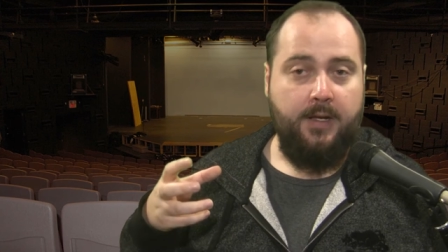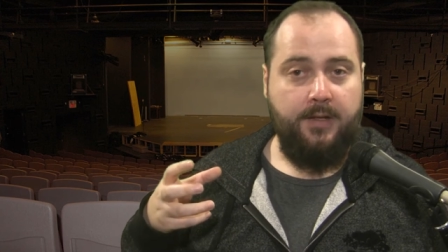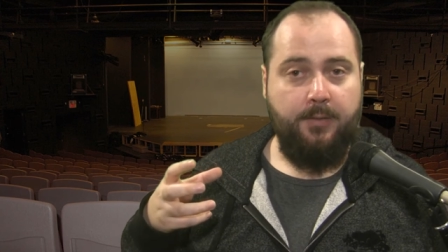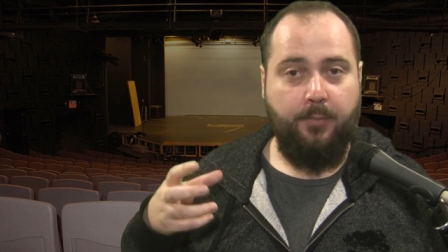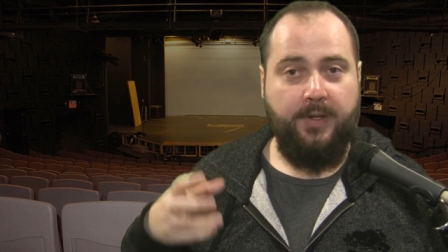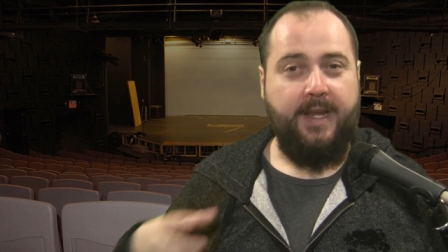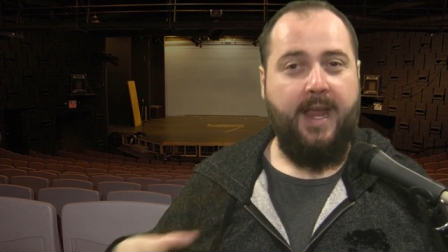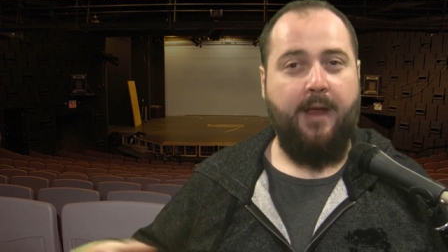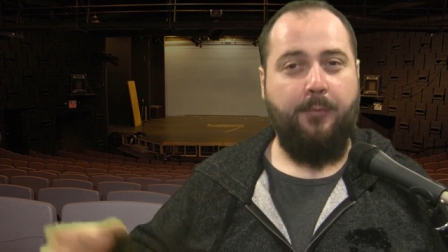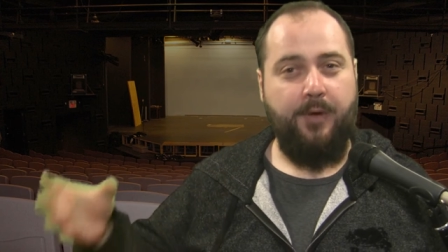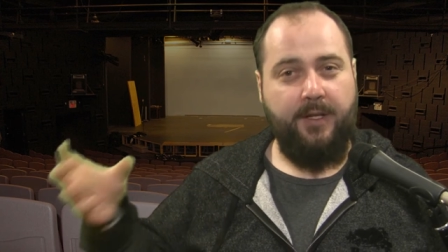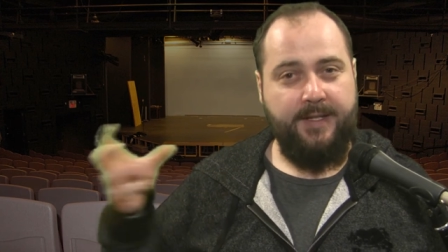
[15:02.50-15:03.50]
We
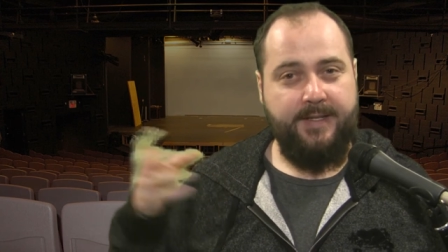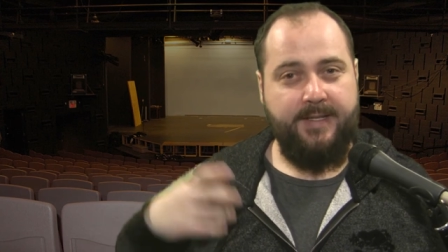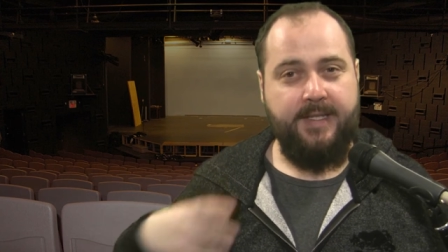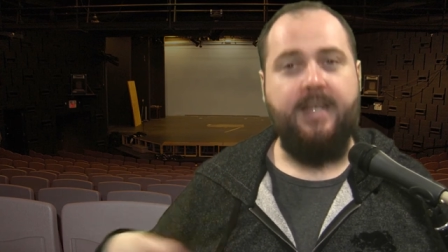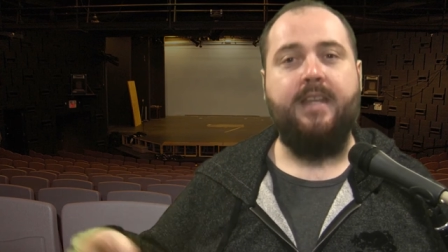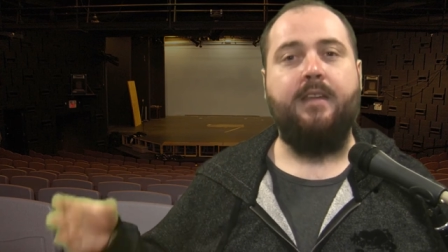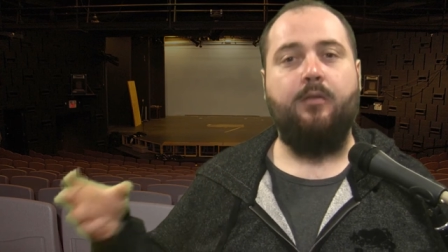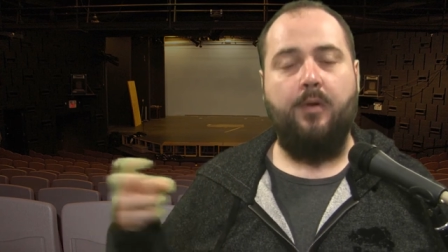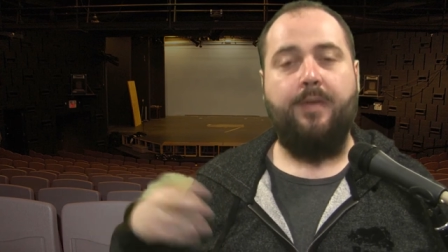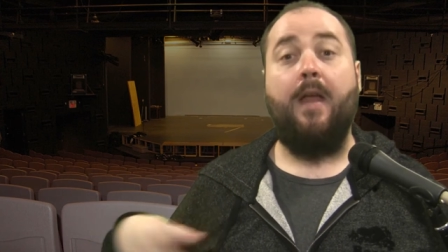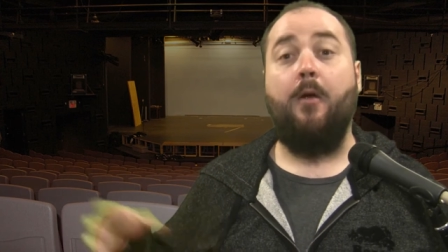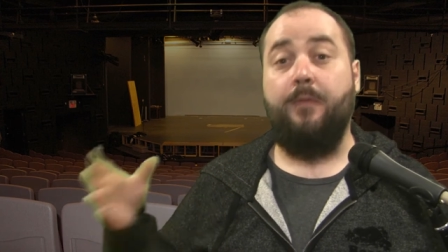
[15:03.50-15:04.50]
can't really see
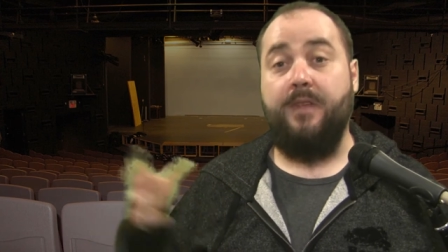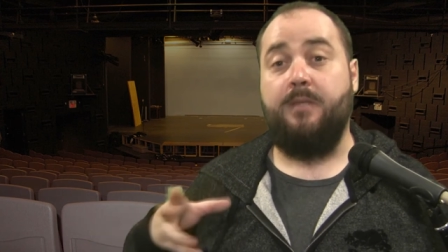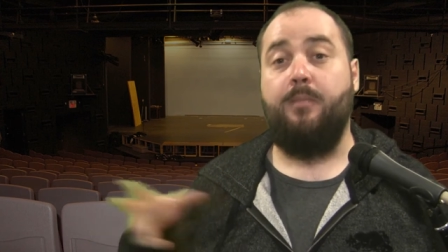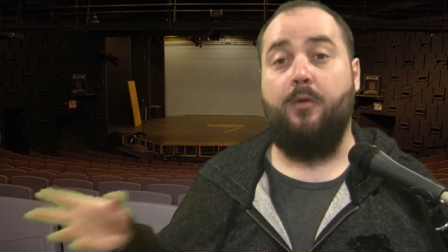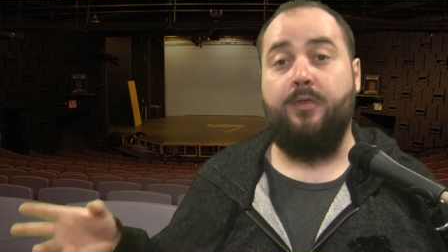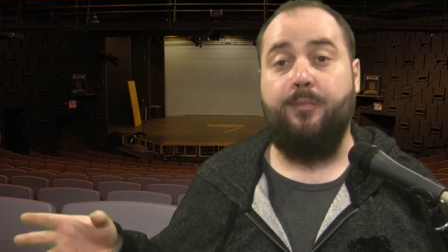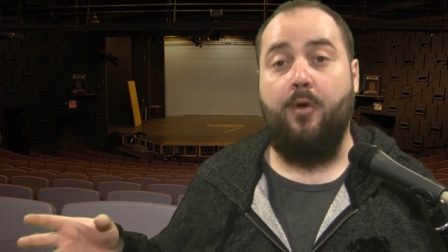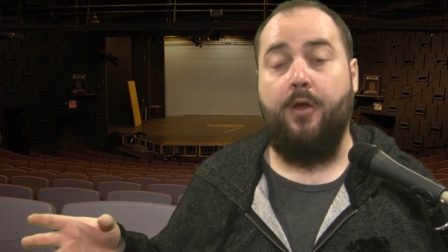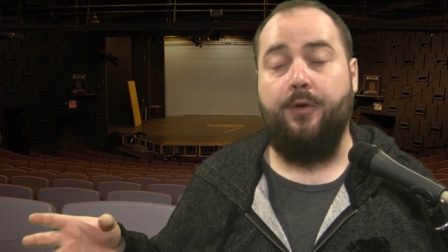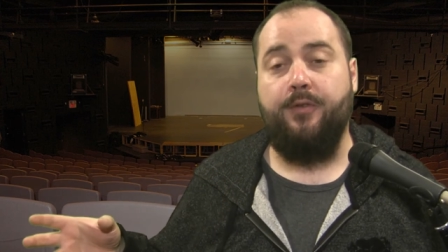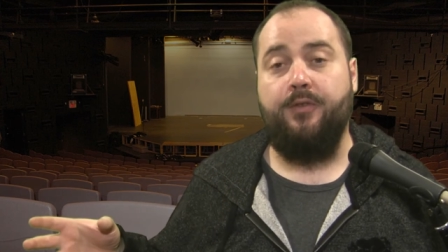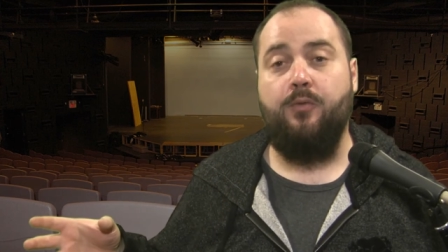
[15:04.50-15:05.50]
without these
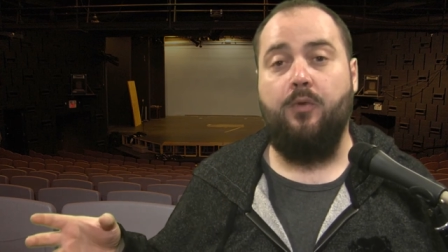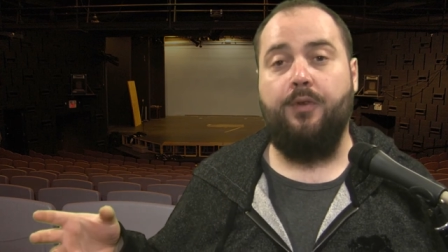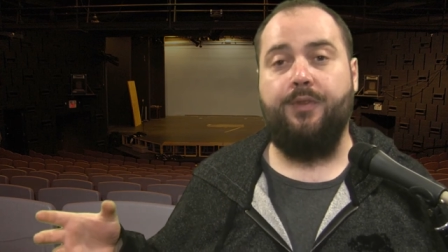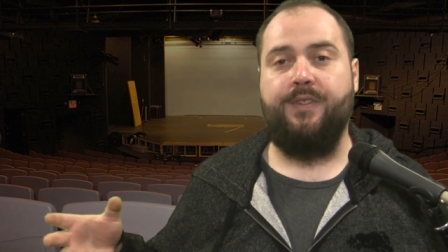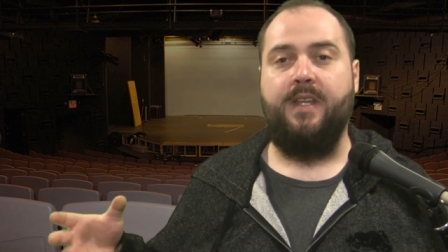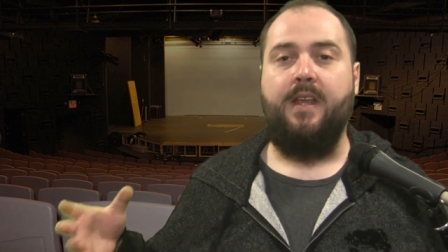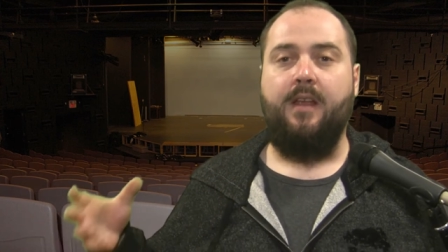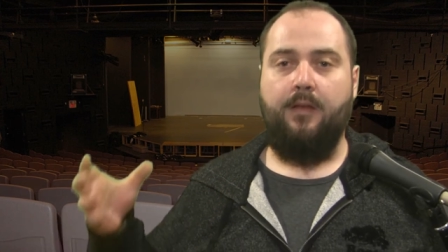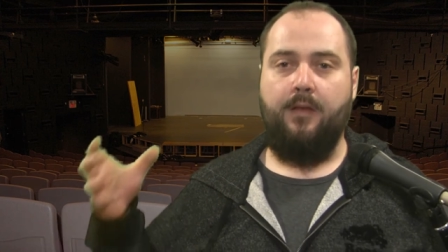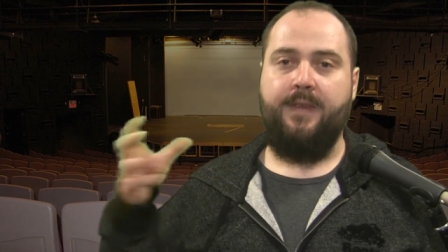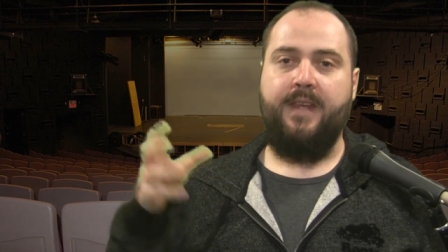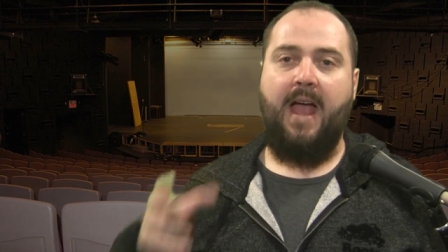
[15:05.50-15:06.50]
postmodern tools
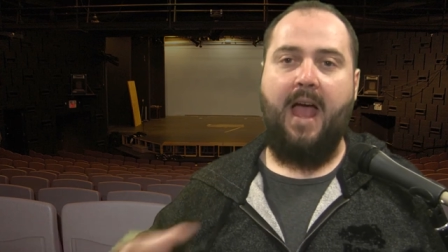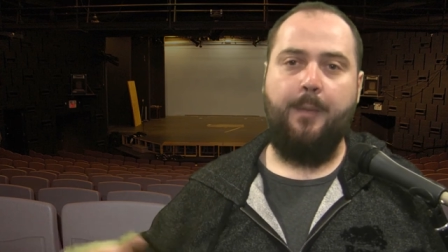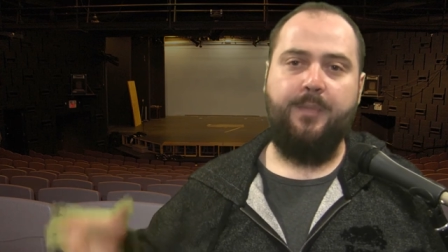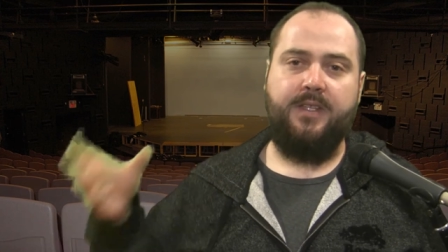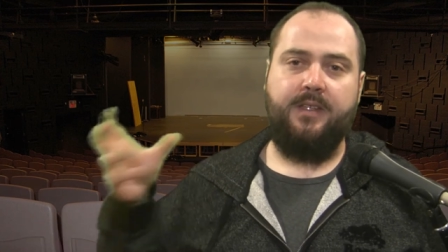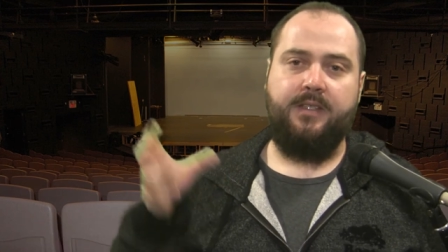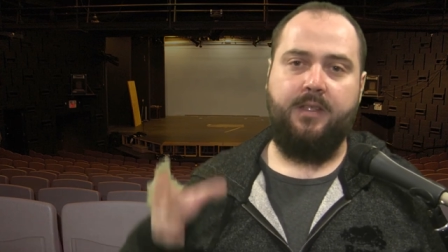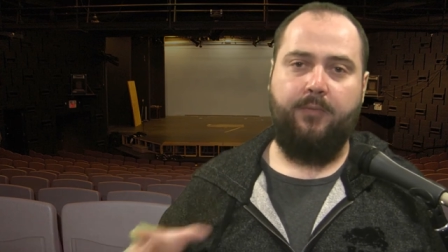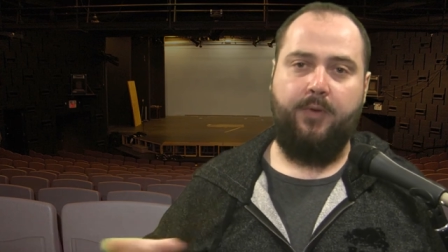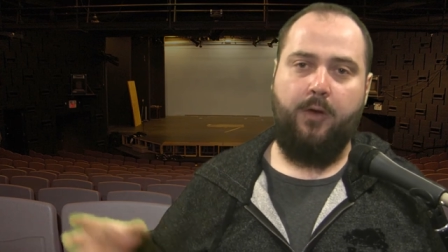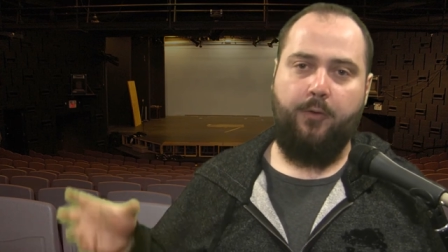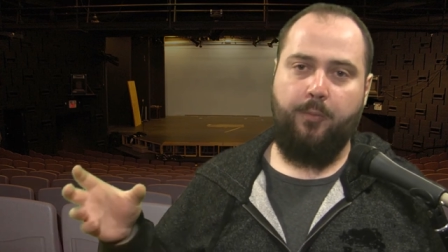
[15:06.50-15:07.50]
that the absence of
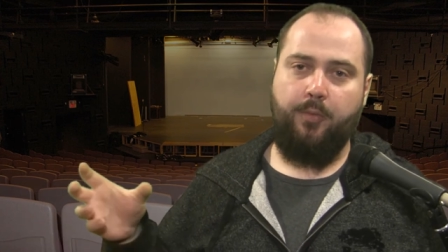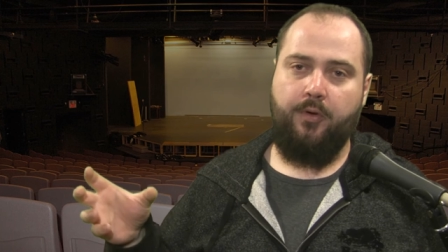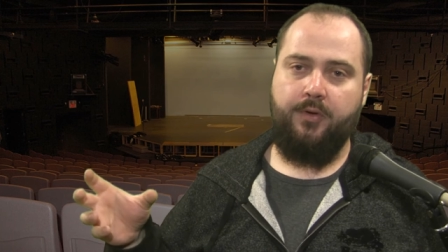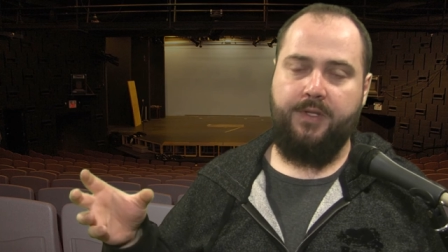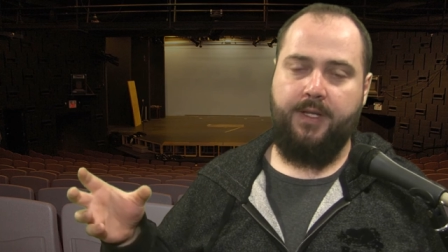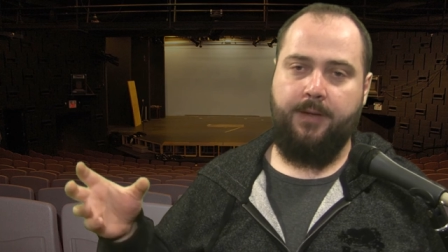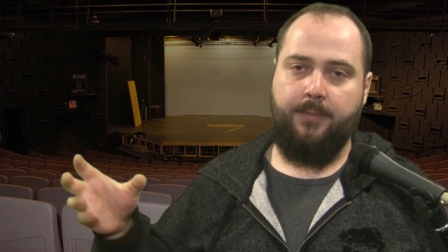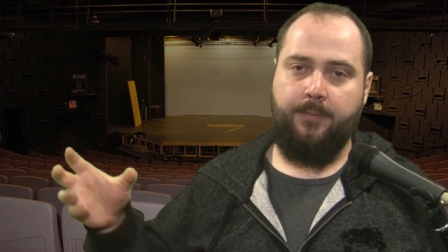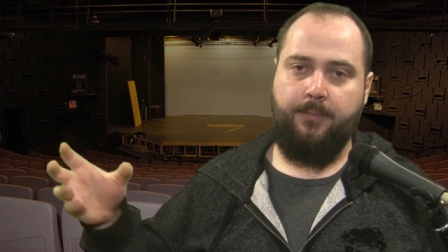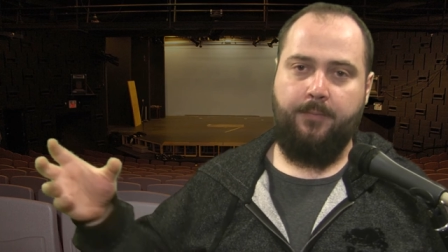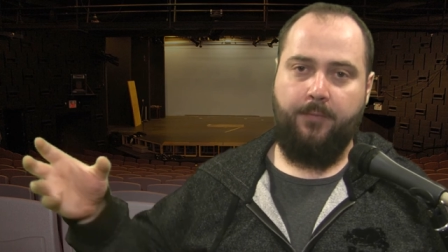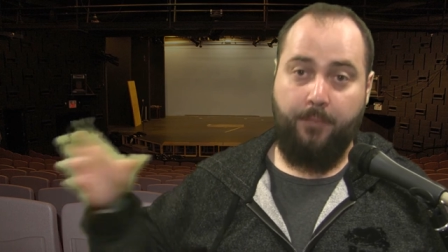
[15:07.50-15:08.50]
another
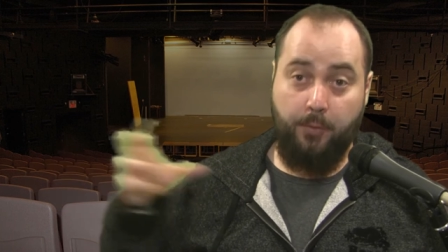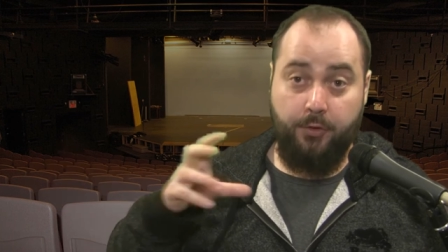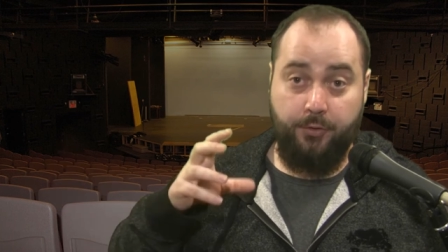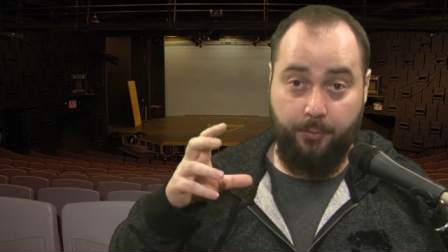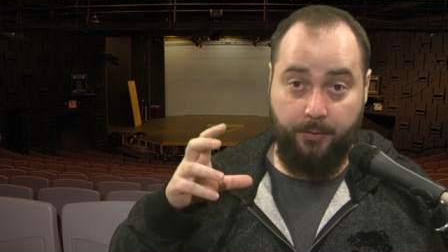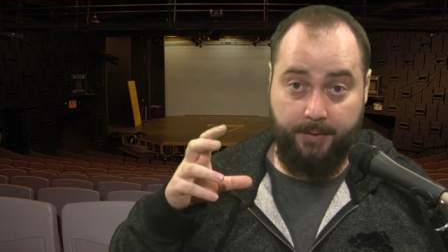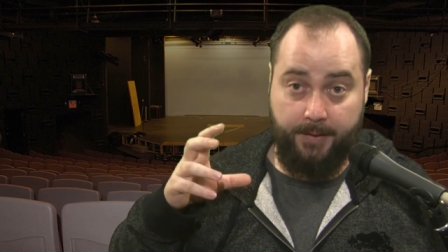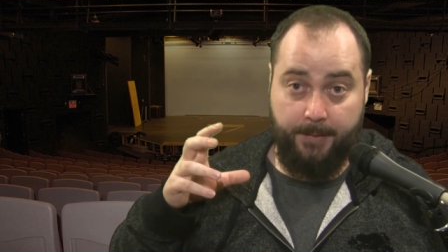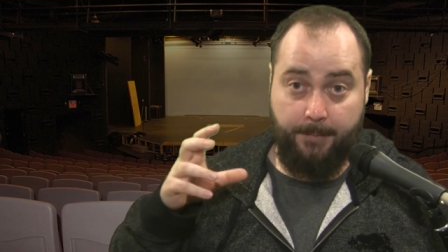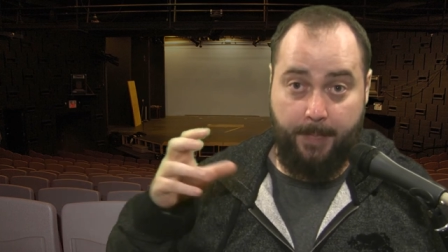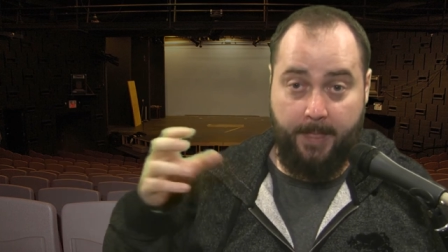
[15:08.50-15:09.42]
person virtually,